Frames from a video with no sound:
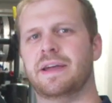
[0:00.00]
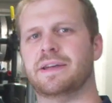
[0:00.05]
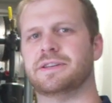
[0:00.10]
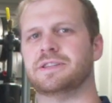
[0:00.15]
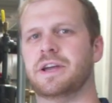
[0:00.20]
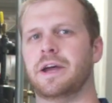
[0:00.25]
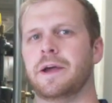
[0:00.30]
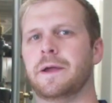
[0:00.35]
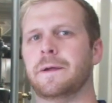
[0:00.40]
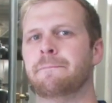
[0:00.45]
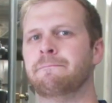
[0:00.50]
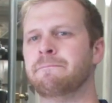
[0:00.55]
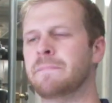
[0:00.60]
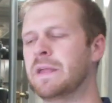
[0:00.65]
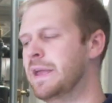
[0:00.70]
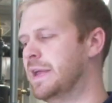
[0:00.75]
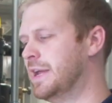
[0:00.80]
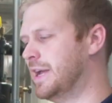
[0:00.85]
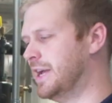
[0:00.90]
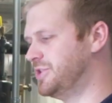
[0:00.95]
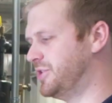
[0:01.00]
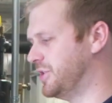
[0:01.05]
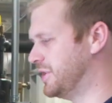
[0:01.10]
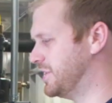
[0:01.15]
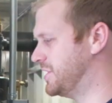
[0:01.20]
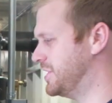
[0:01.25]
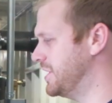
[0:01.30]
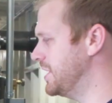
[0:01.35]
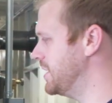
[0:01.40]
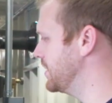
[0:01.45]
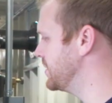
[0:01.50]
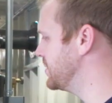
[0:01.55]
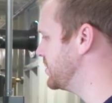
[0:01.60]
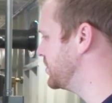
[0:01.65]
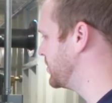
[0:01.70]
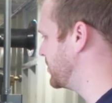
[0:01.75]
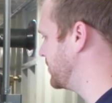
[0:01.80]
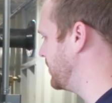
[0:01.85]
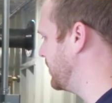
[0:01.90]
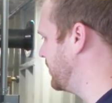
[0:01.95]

psi. As you can see, this is a